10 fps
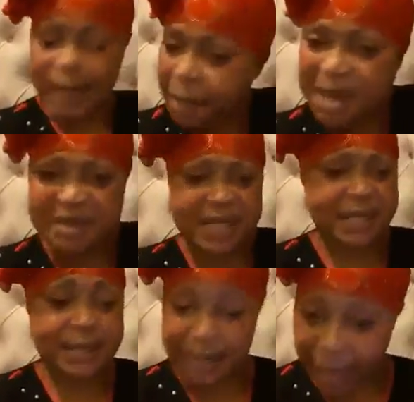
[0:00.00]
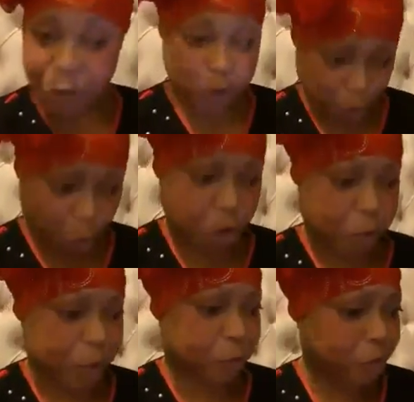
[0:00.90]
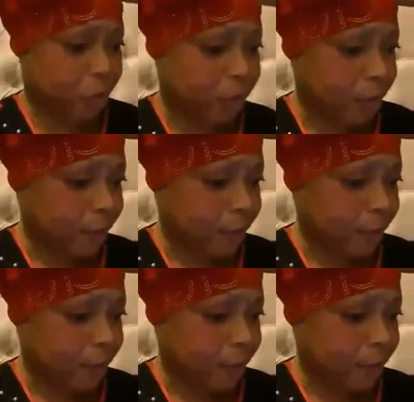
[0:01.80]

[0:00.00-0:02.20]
Let me read it. I will show you people.